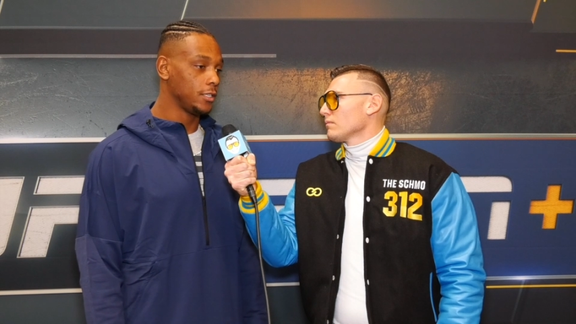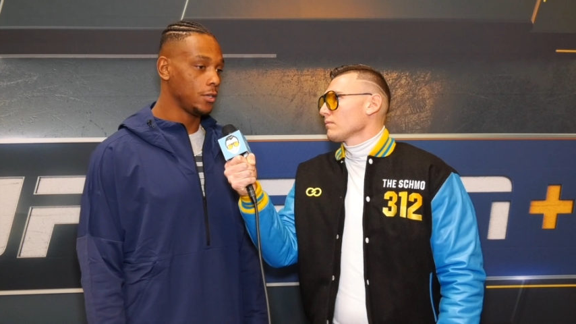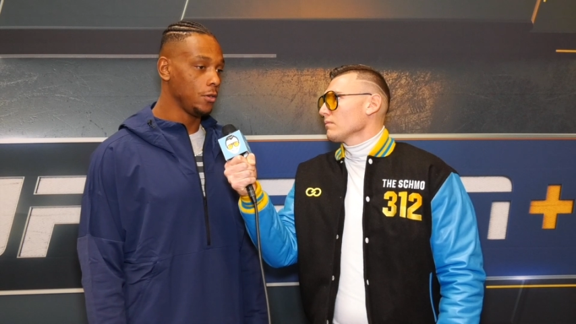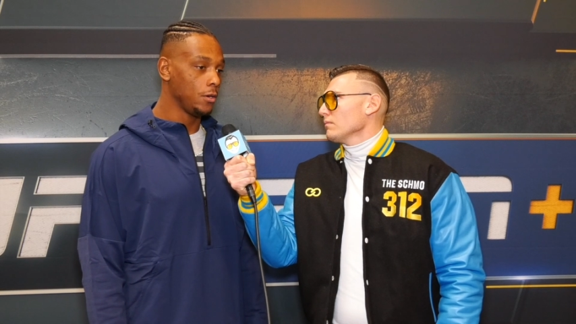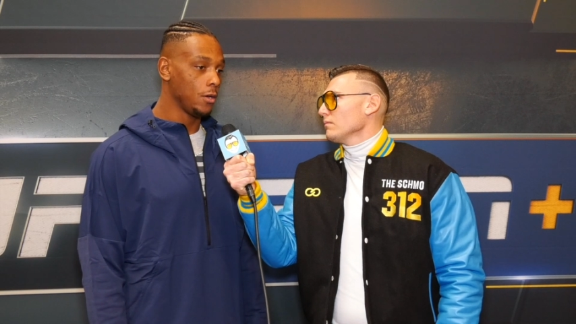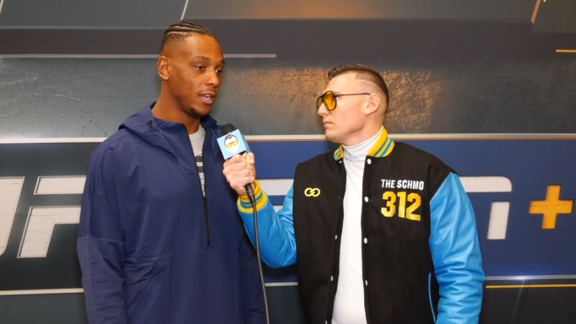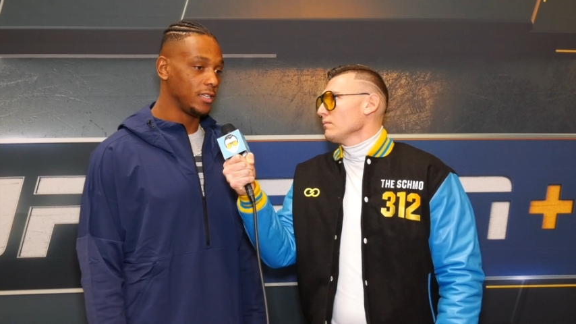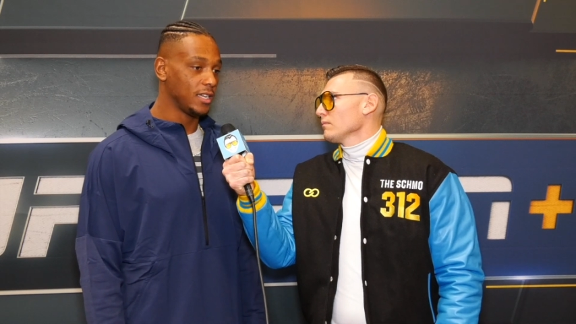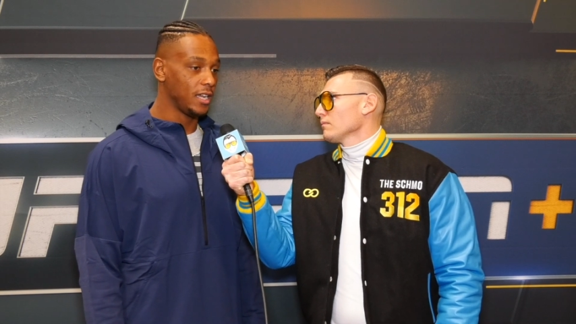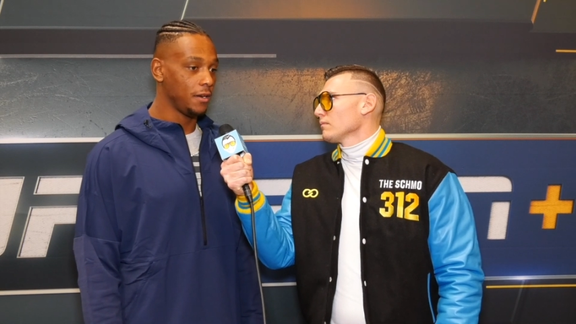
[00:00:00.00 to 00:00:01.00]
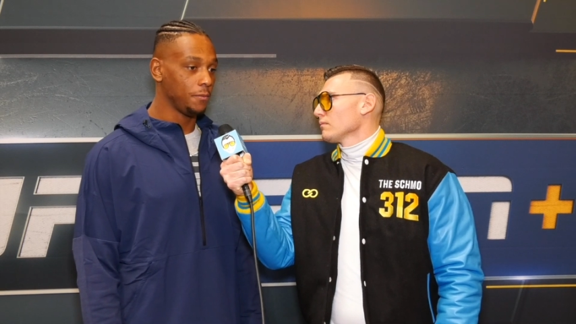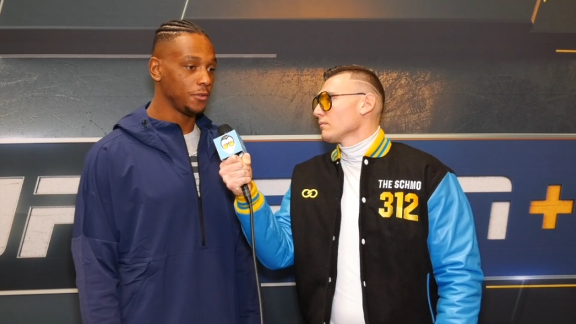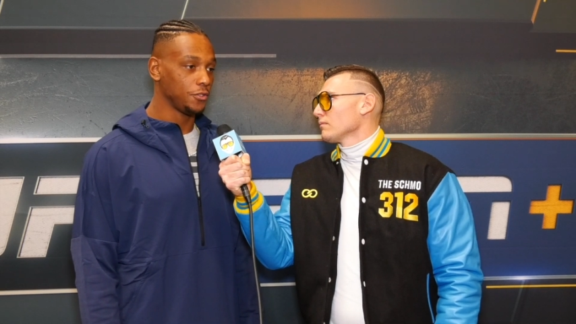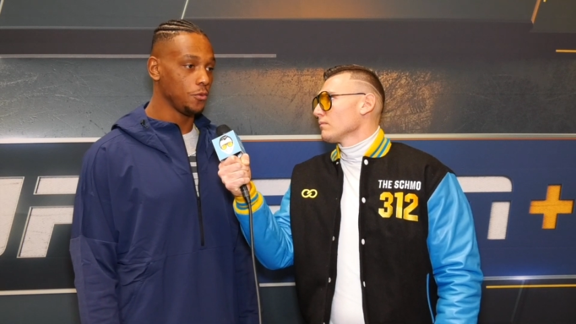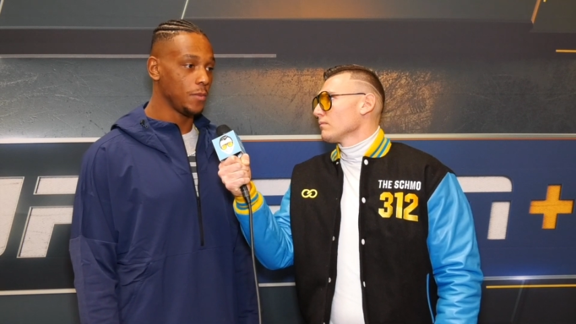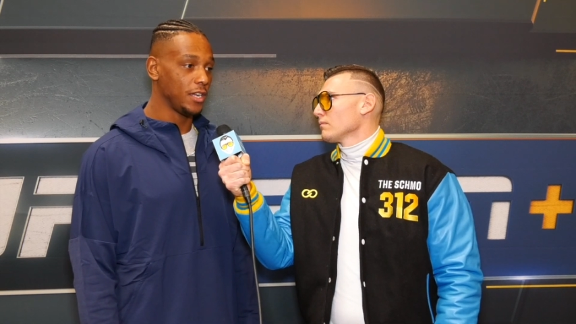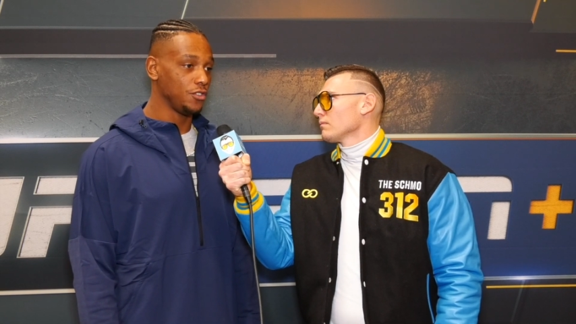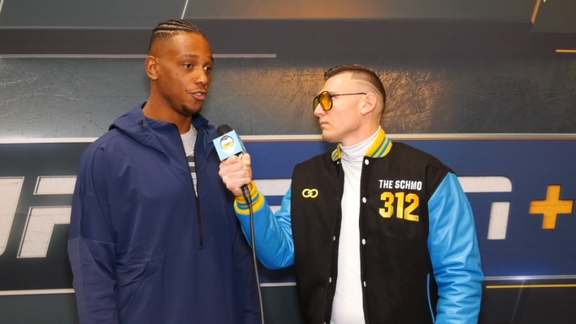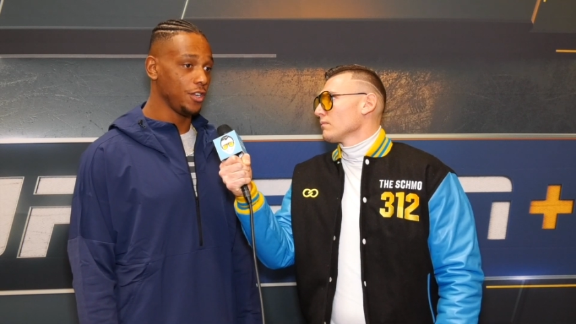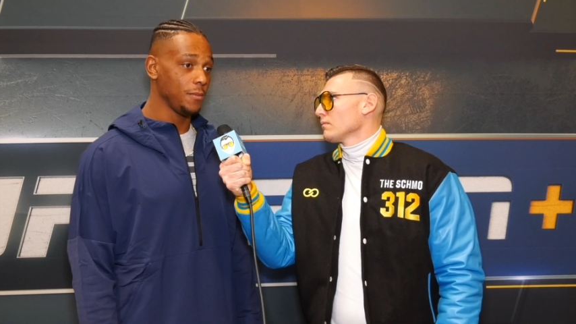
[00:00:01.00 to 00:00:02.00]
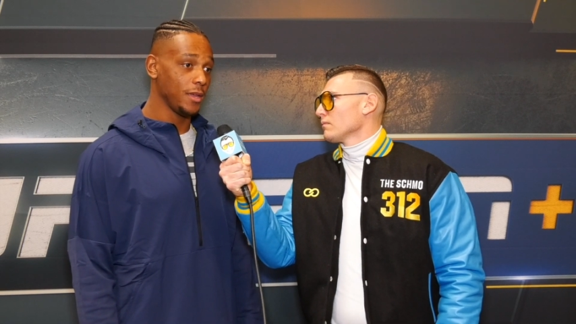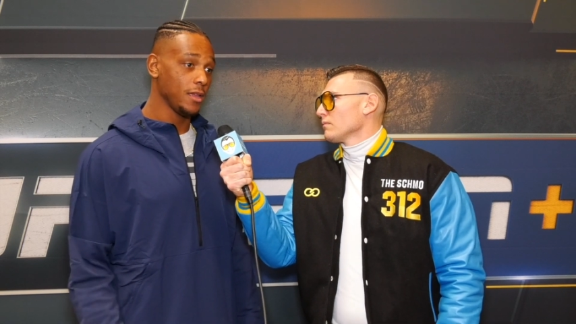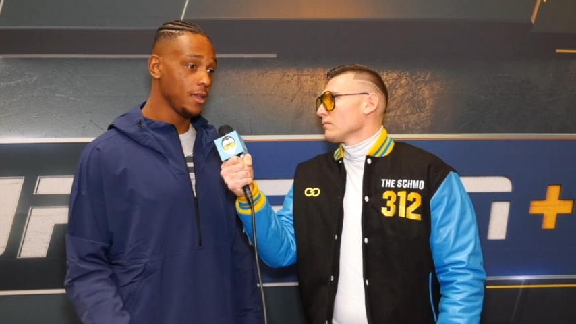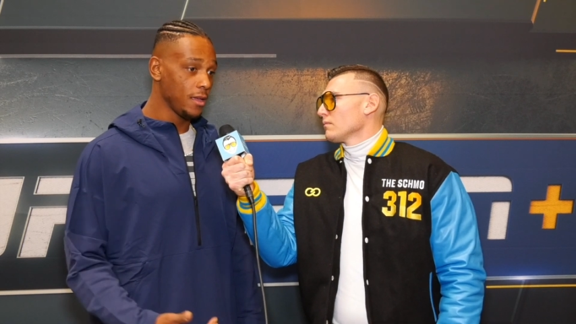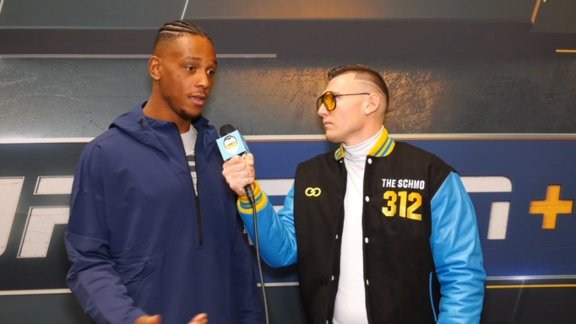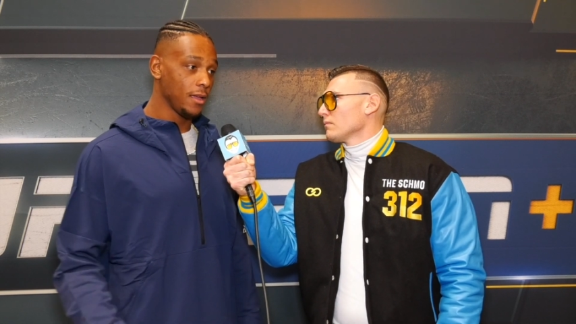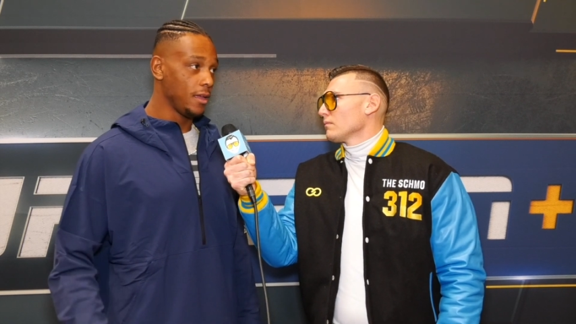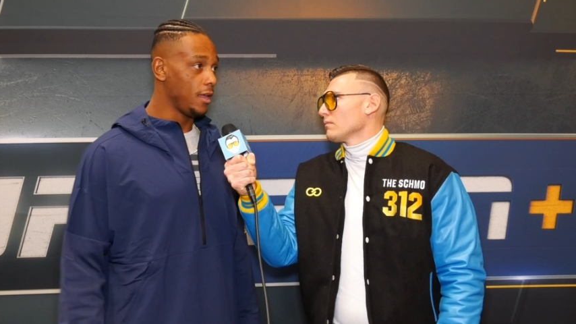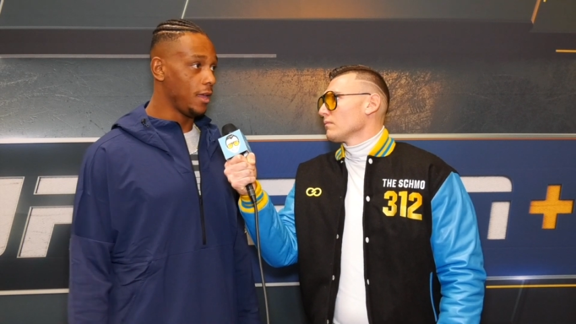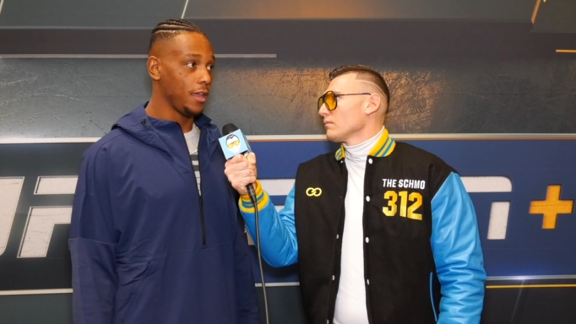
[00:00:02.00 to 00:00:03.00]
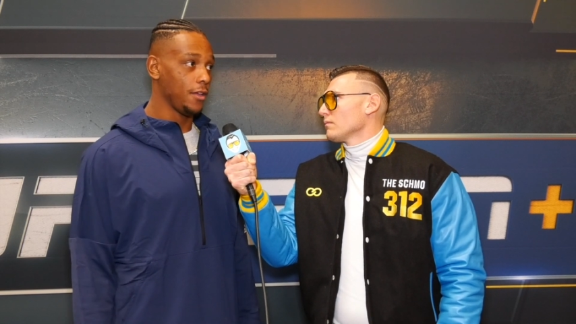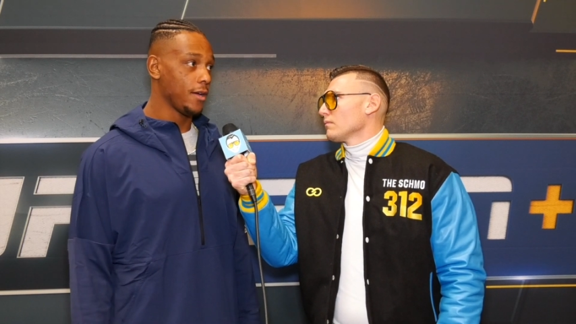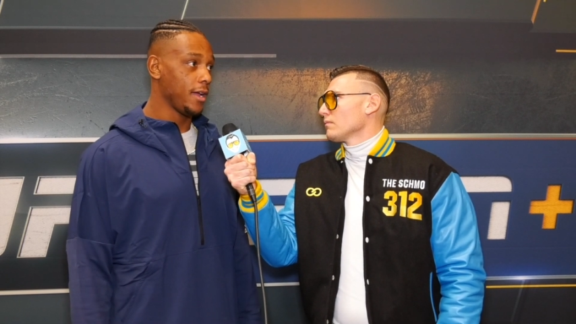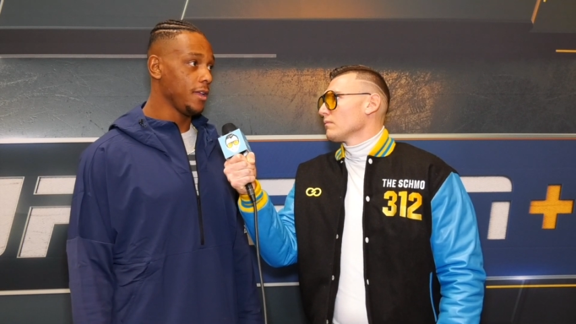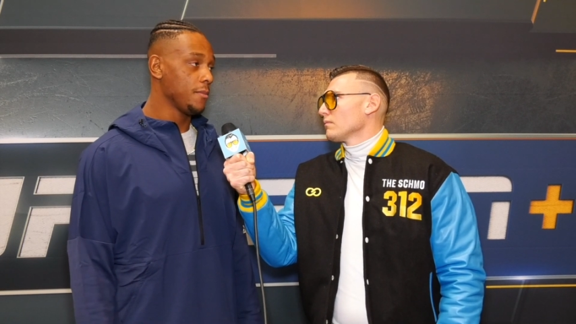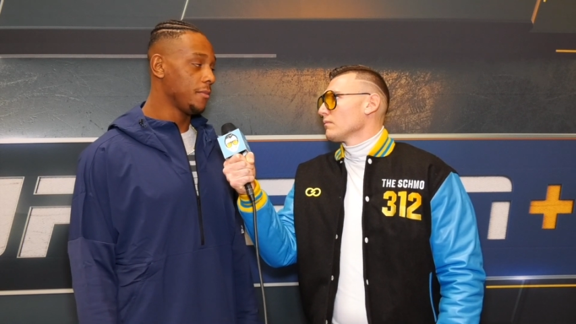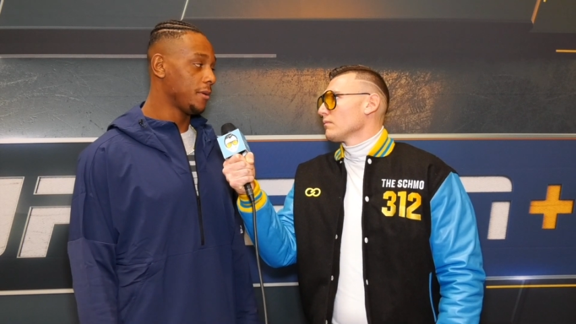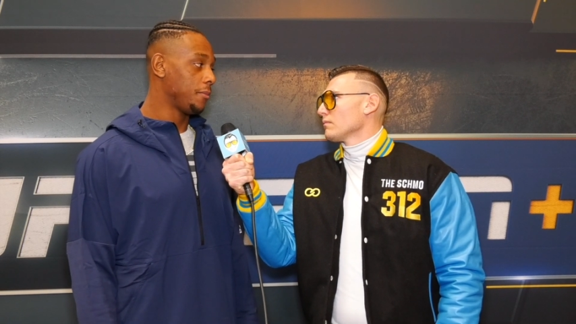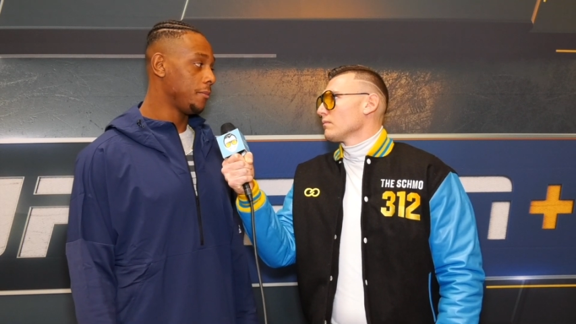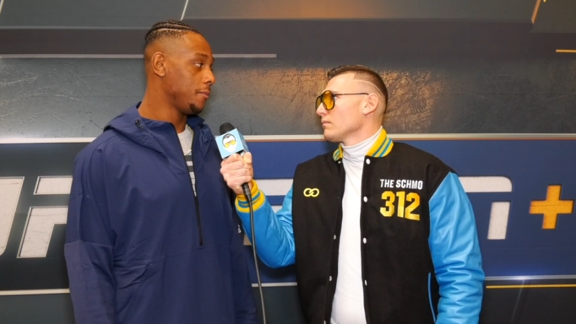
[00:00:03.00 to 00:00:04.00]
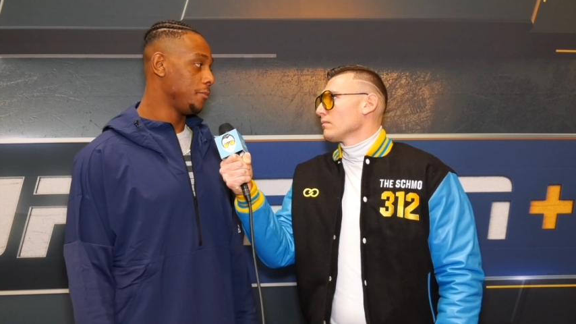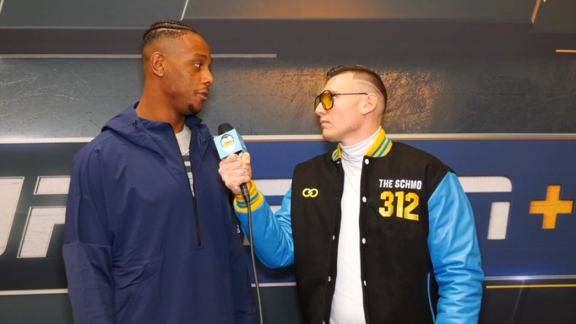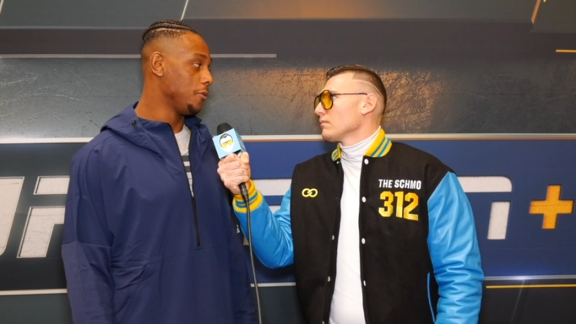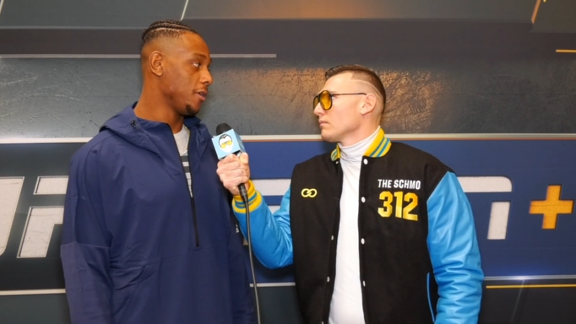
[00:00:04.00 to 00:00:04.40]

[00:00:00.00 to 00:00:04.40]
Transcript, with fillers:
Speaker 1: So, you know, I decided to pursue my dream and, and here I am. I put the